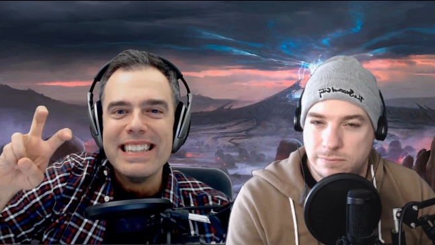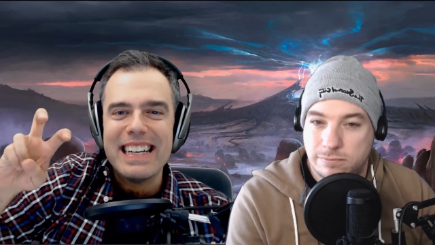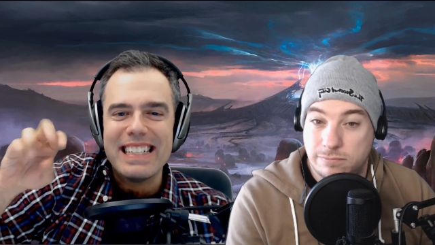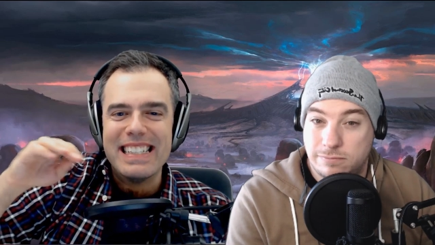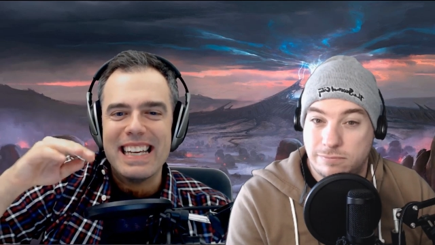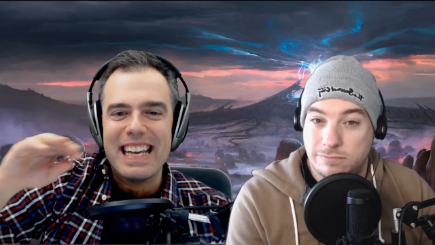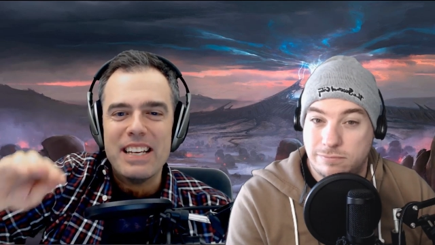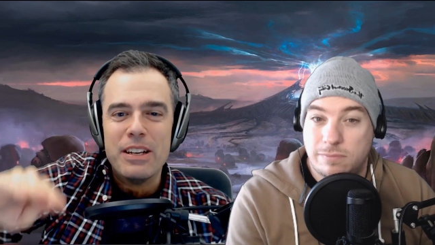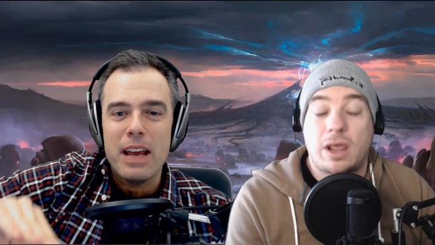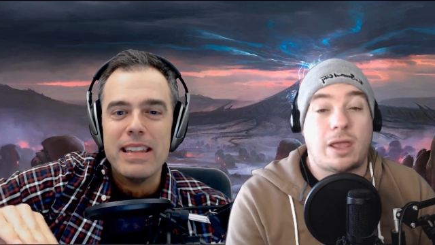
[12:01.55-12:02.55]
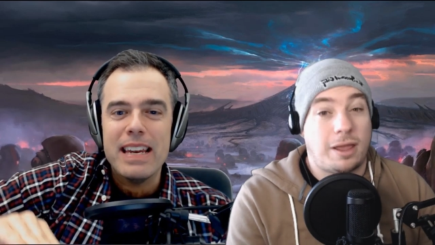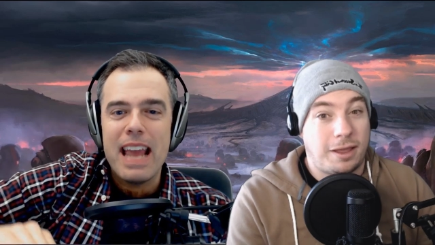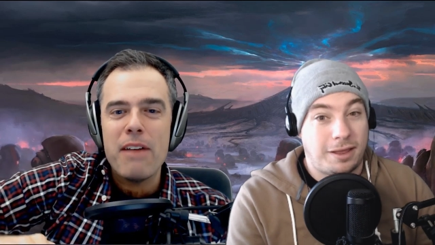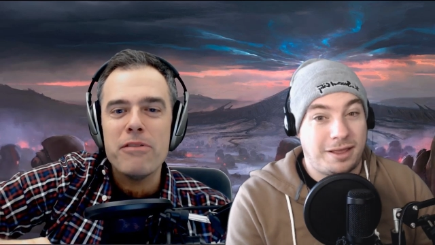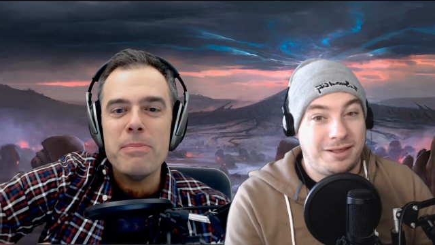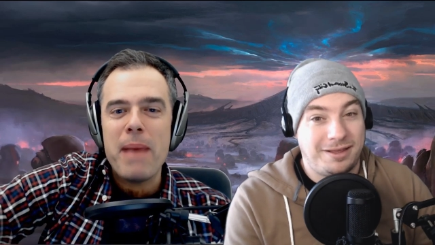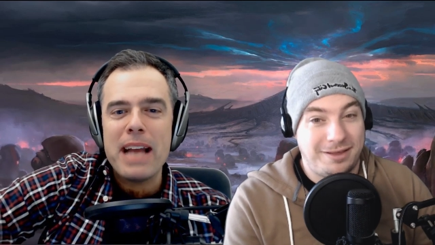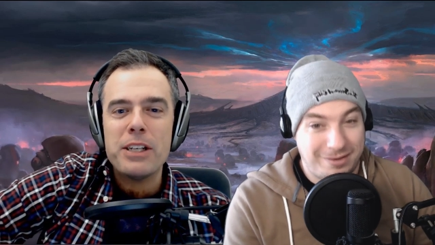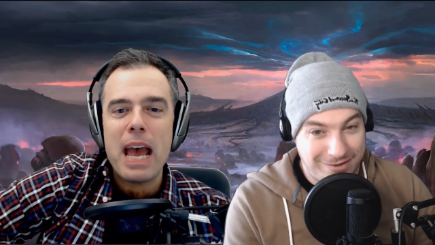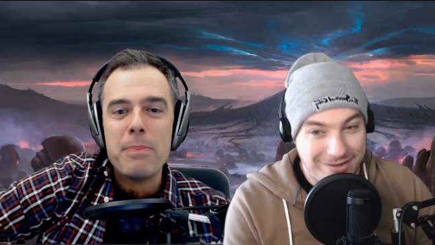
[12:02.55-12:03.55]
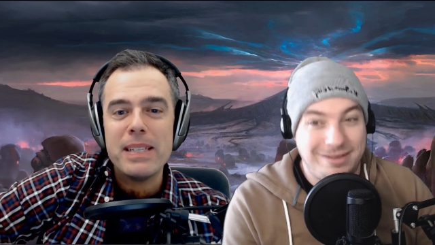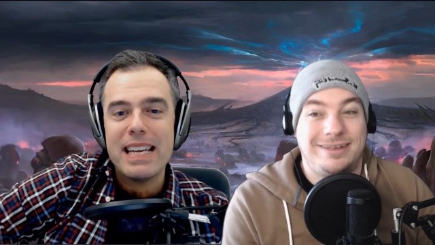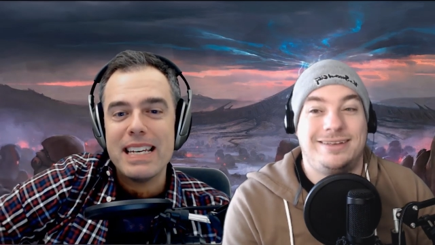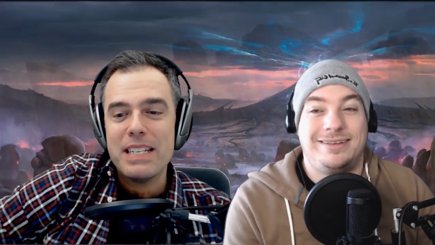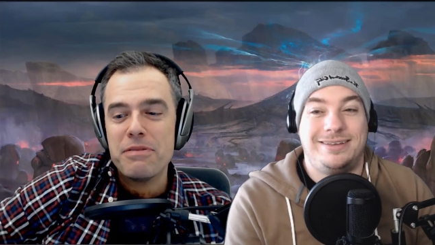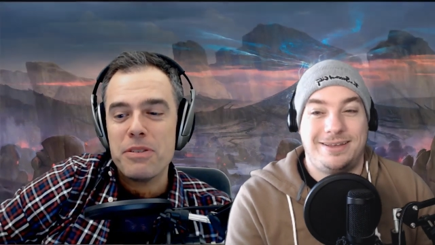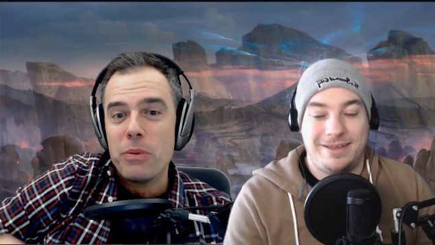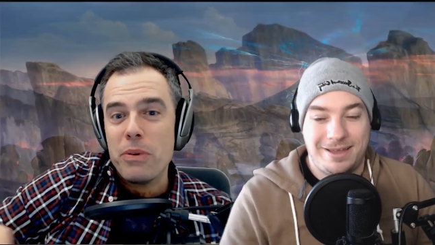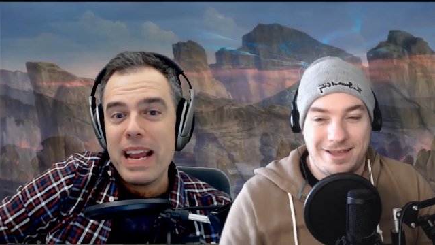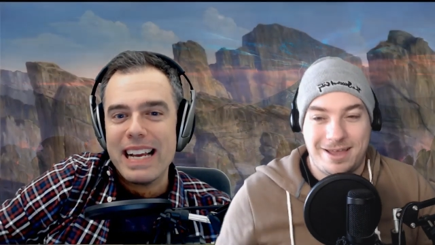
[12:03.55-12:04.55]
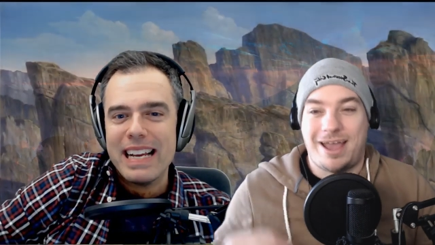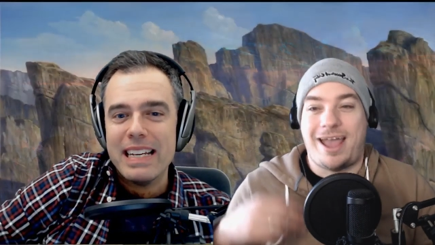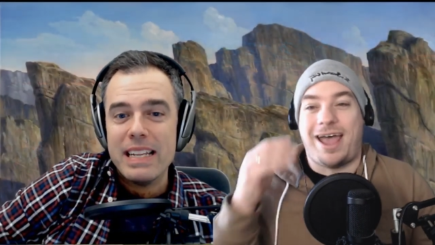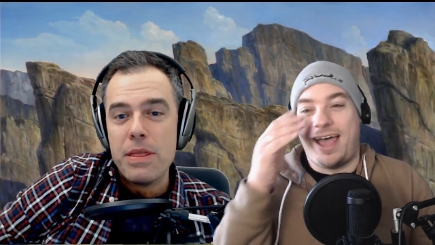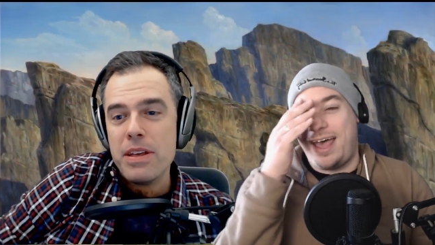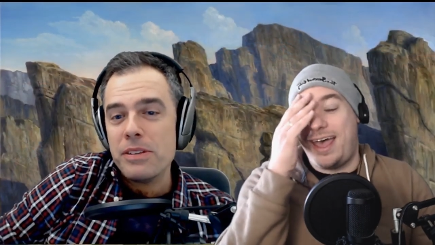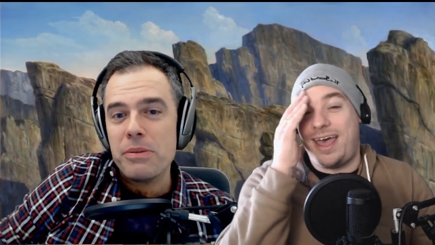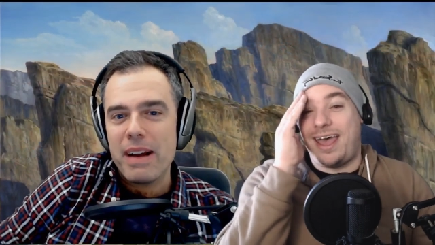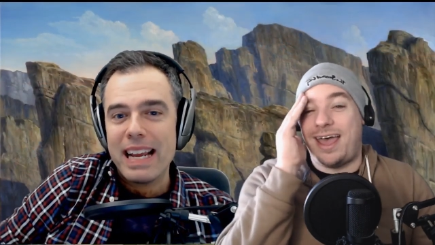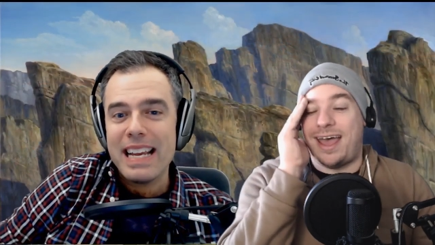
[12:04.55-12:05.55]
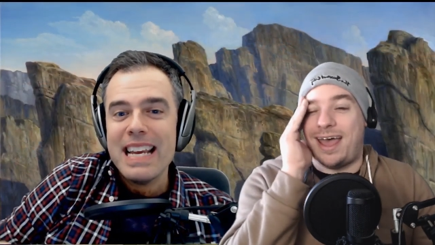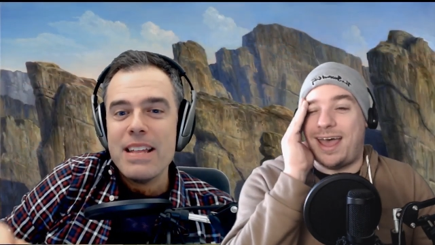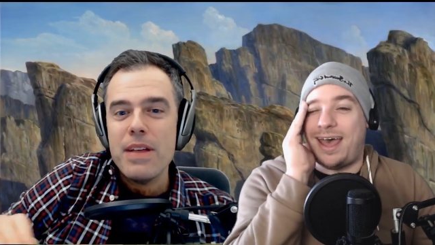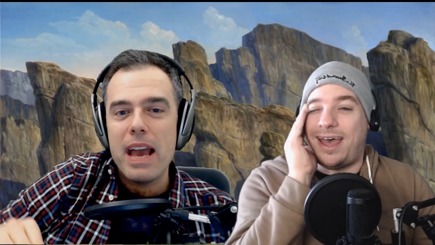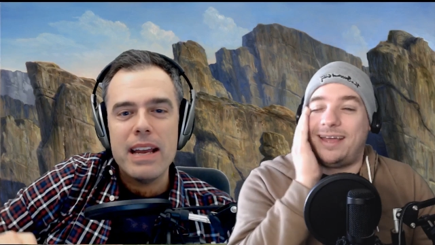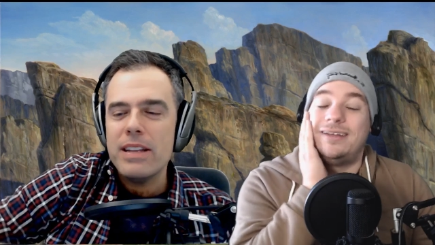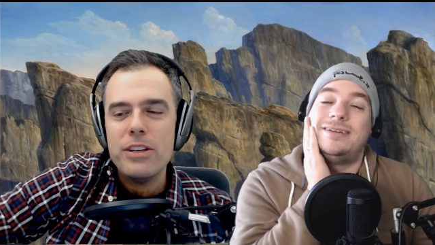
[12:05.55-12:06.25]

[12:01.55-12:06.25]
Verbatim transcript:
Speaker 1: like like and you and then every match happens at a different ring and in ah. this ring and, ah.